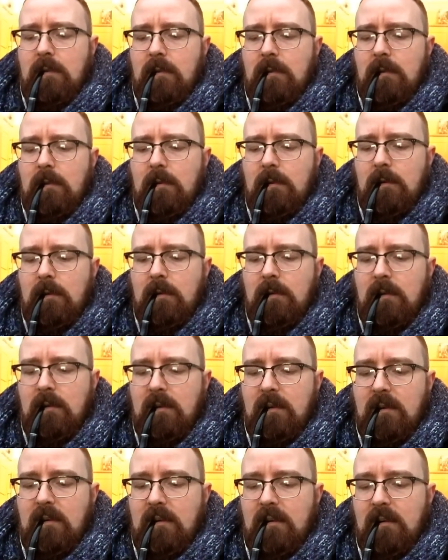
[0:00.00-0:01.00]

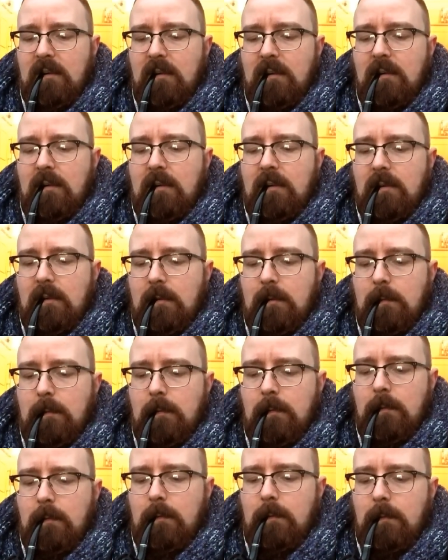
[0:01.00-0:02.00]

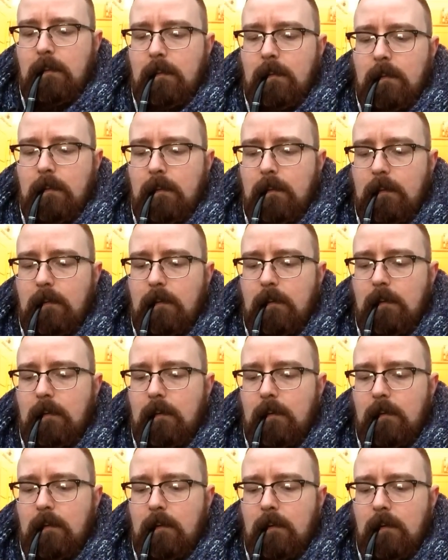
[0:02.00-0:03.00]
[no speech]